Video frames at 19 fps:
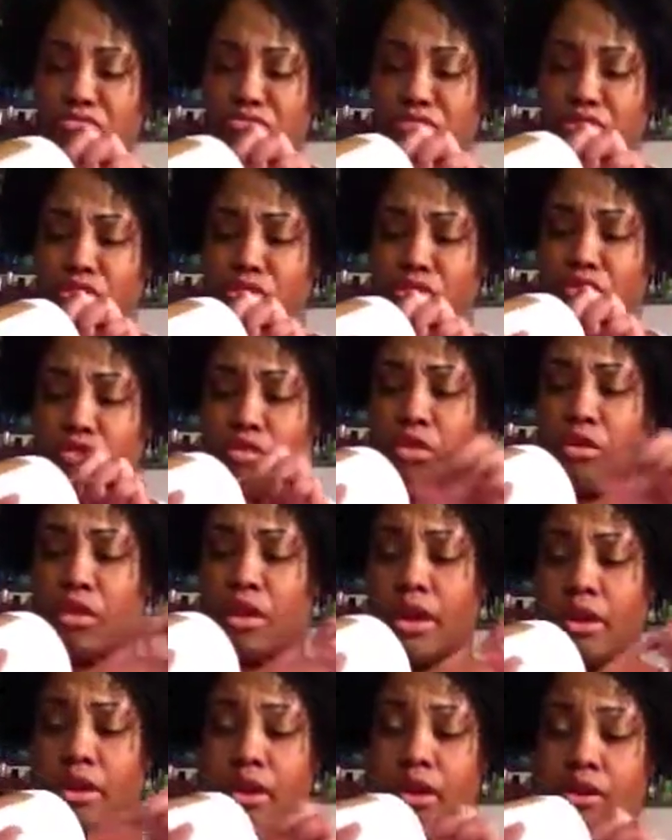excuse all
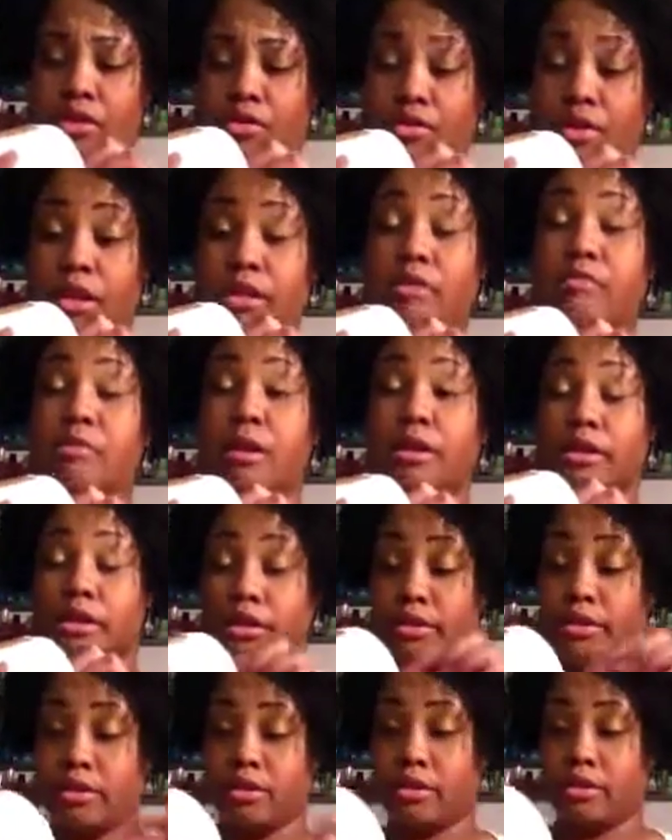that hair. That's my
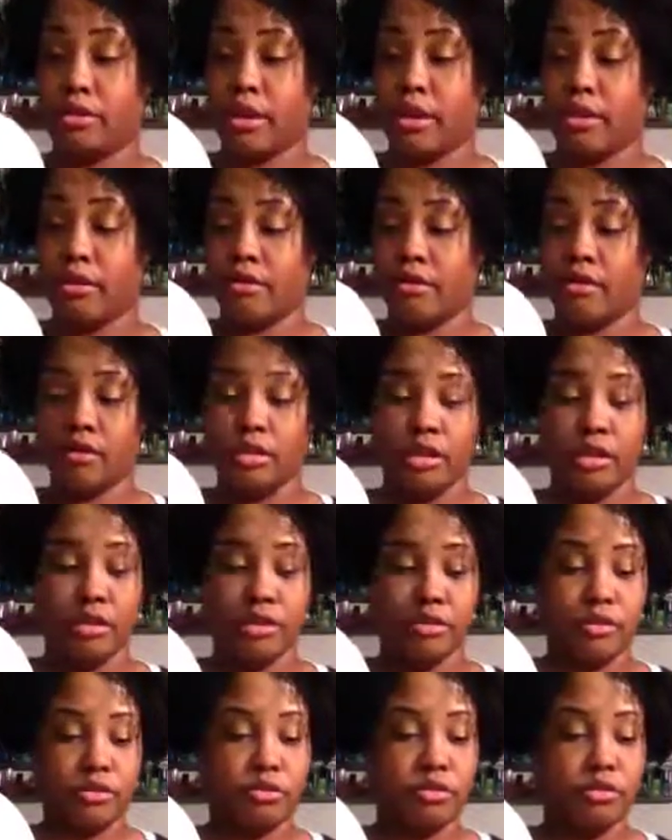youngest's hair all in
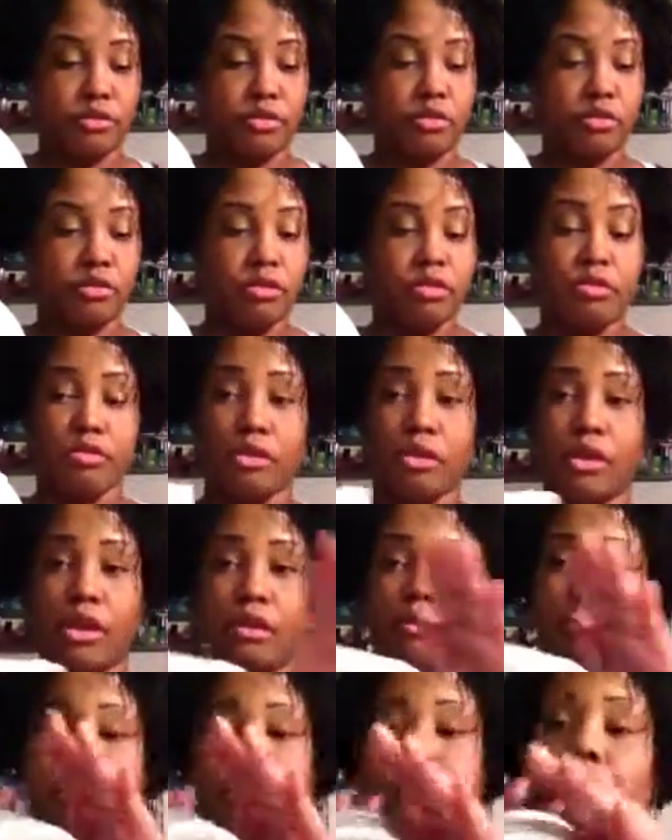there. And you excuse all
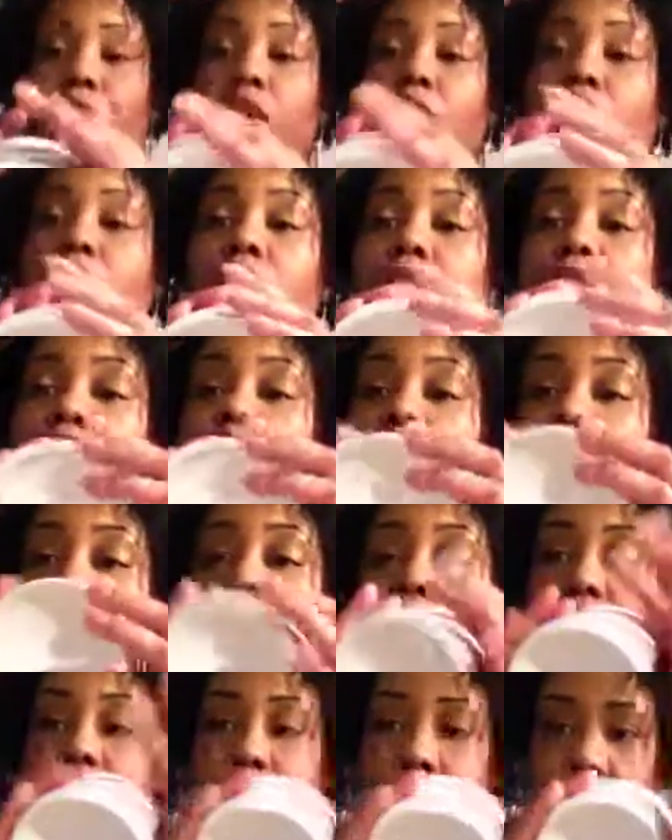that. But
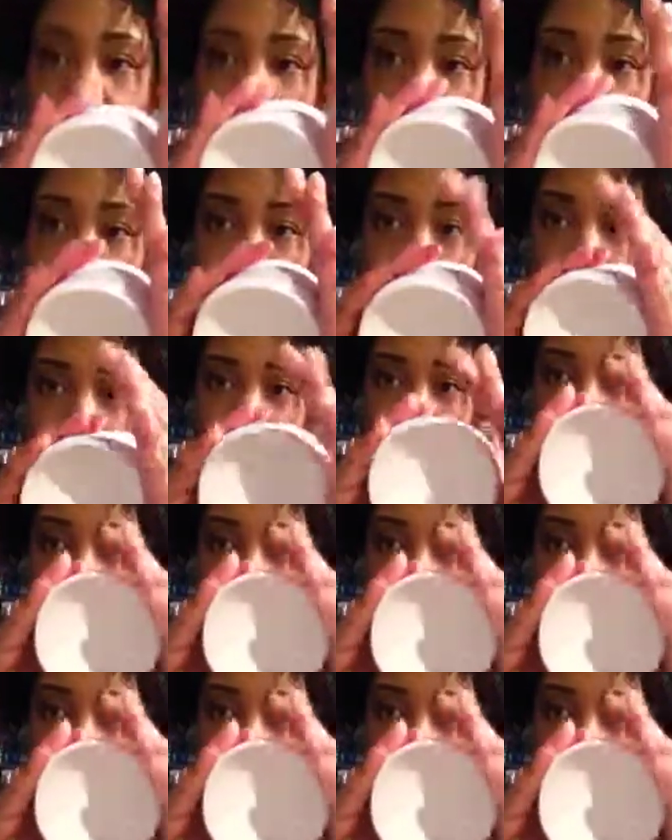this thing,